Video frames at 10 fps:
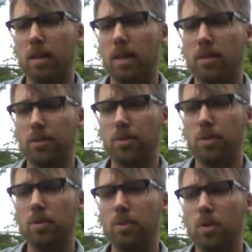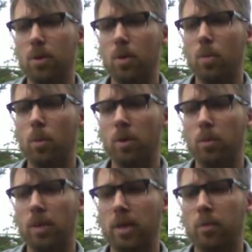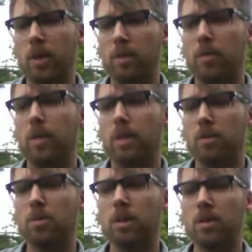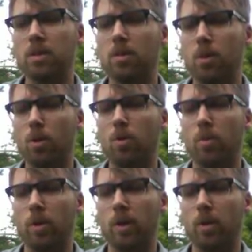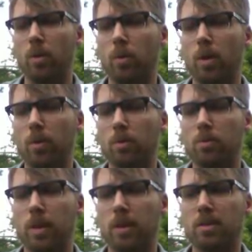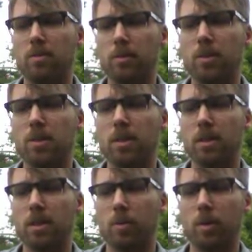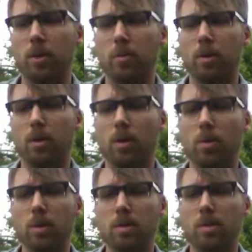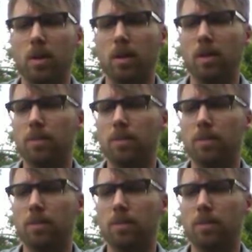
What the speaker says: And you know, when in a traditional home where I was raised, the first thing that we were always taught